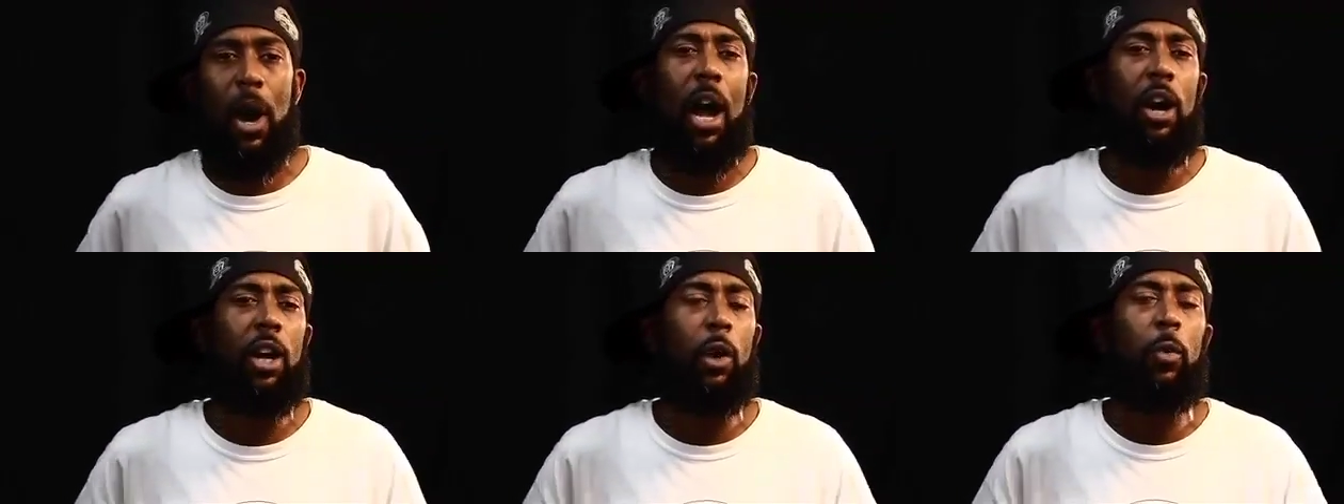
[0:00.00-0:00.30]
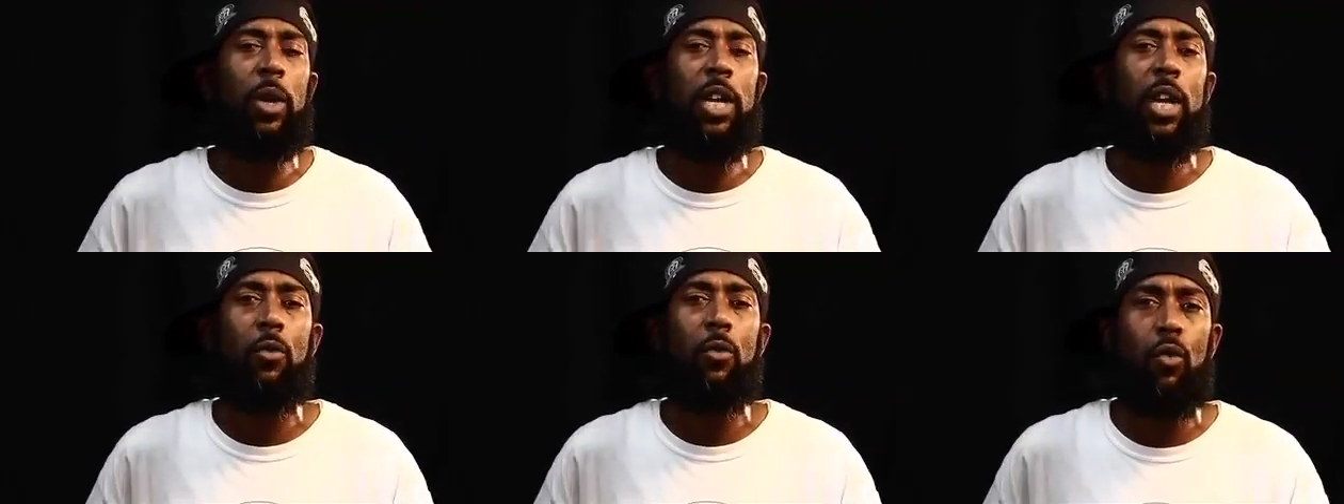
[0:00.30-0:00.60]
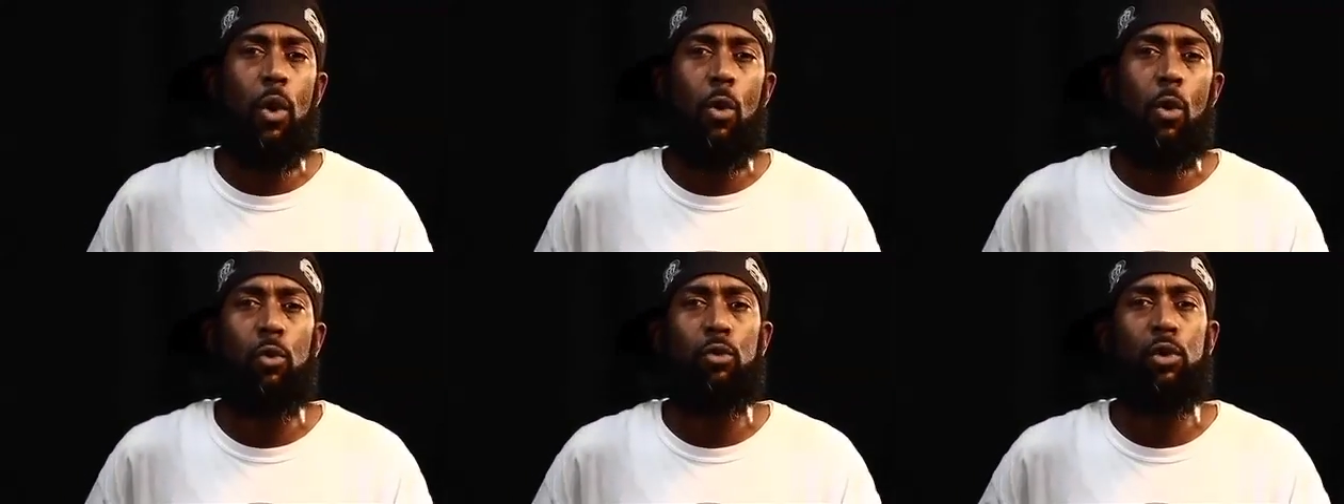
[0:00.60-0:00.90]
How can we get
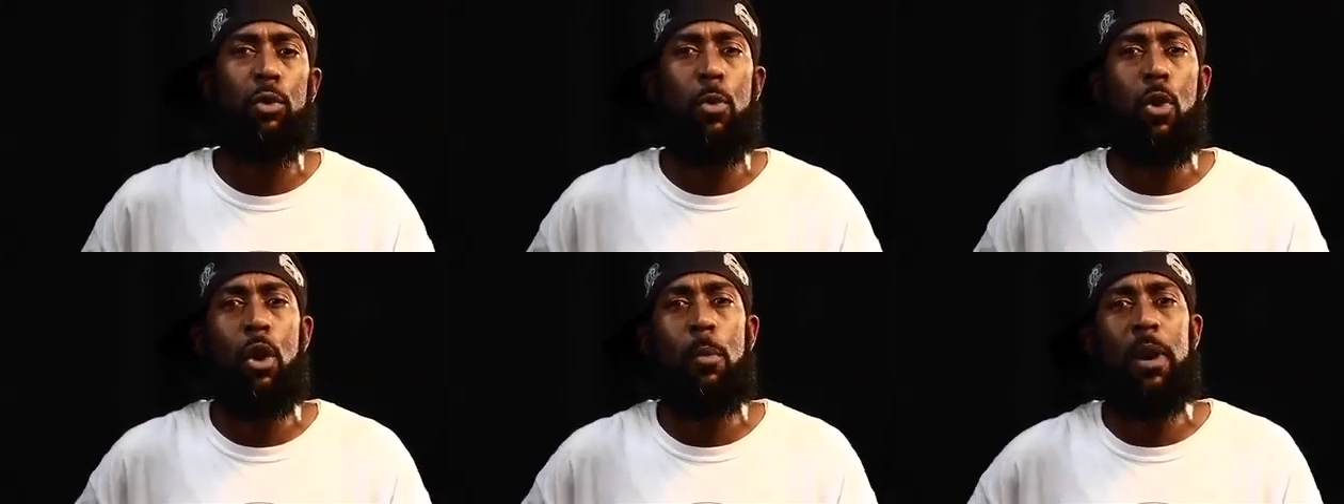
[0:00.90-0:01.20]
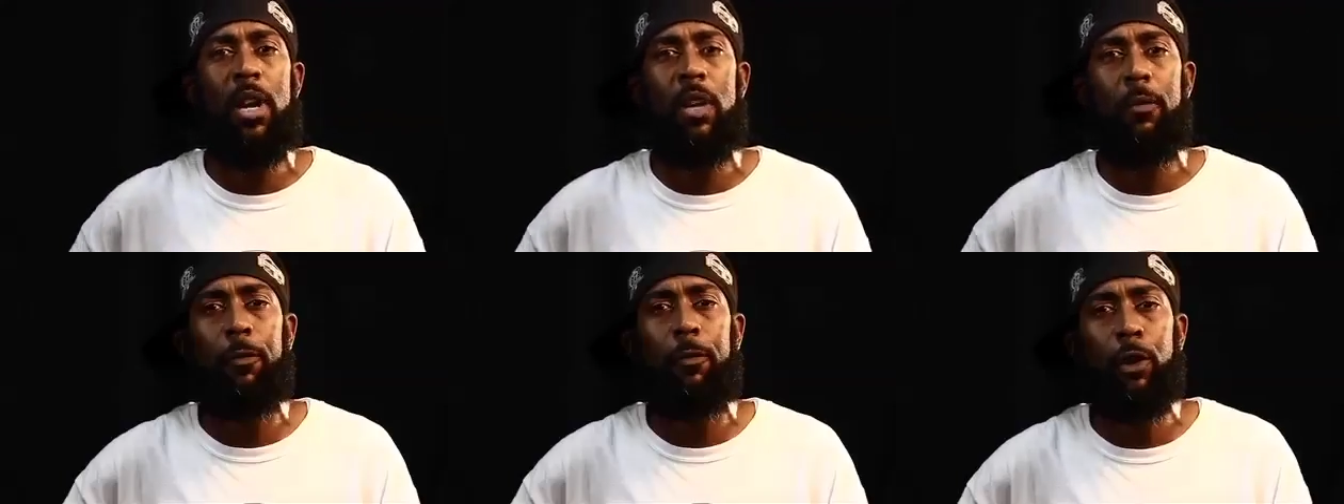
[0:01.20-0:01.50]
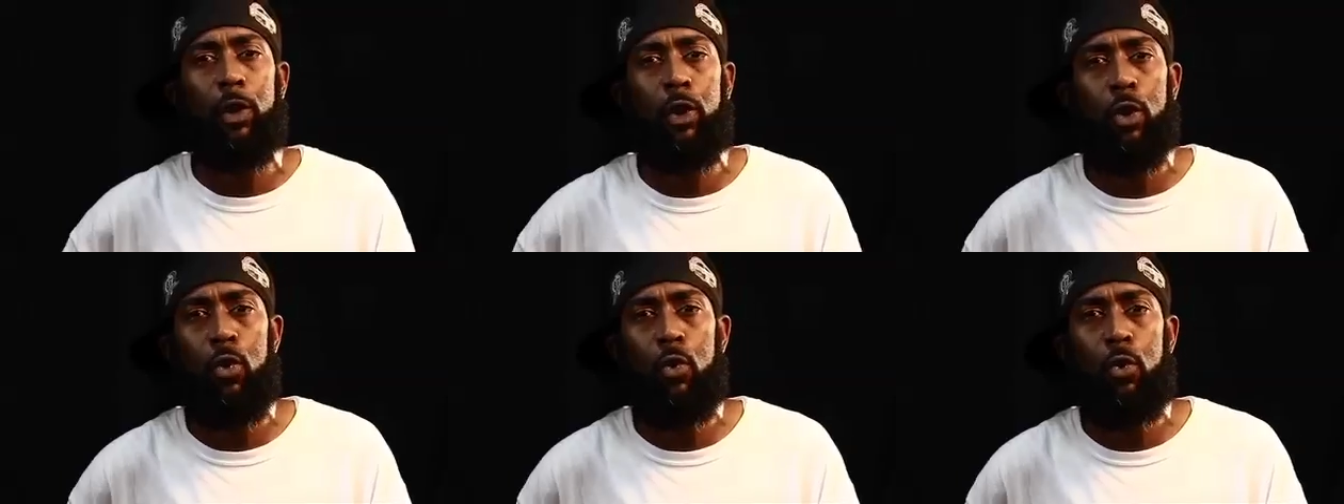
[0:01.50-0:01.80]
roads, more money for
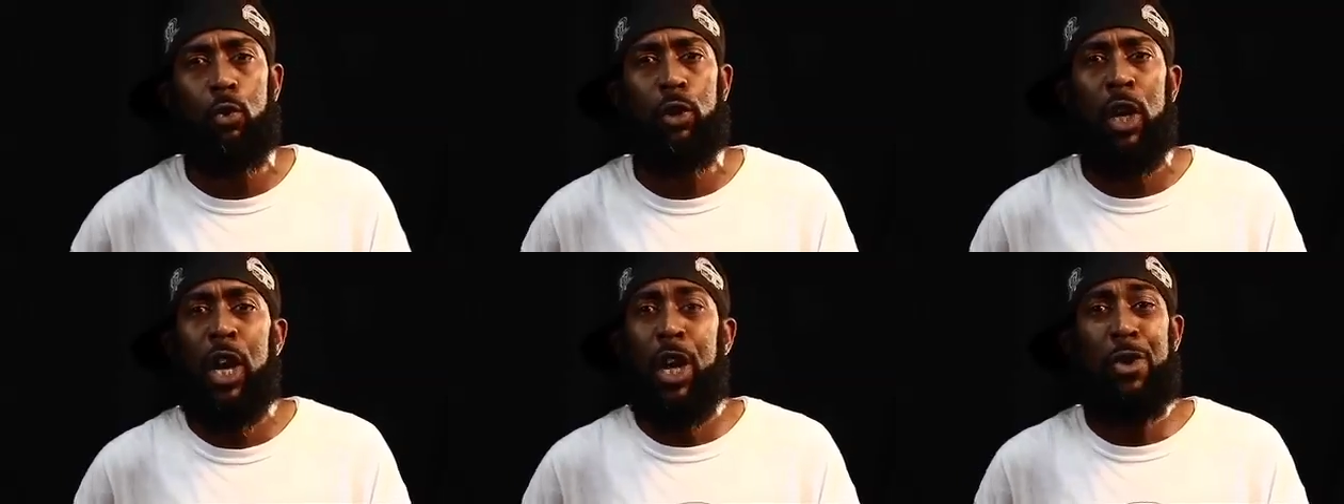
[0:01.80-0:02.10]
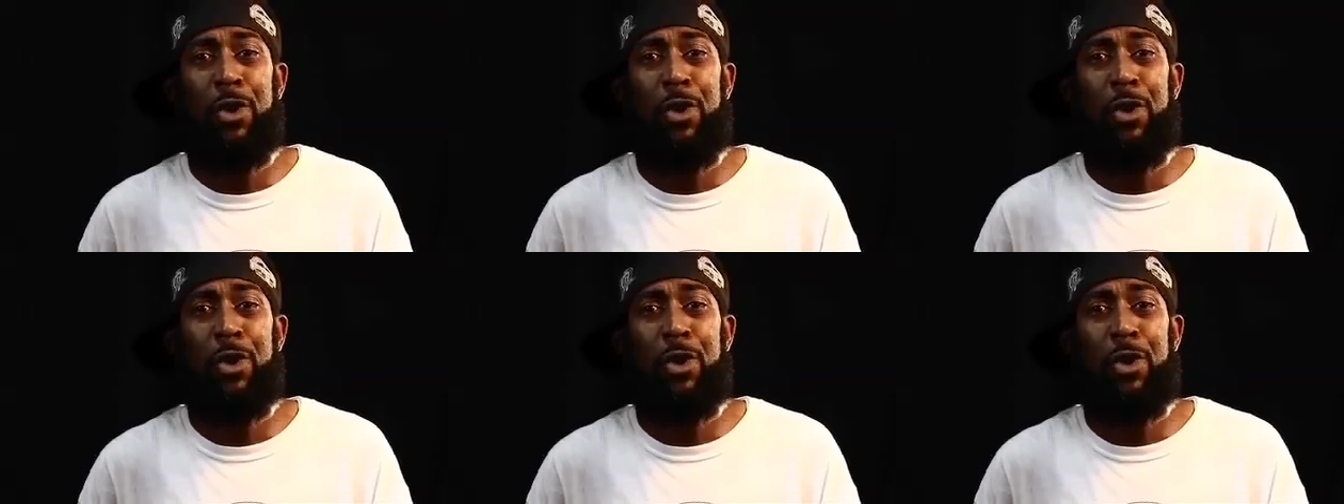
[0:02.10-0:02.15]
schools?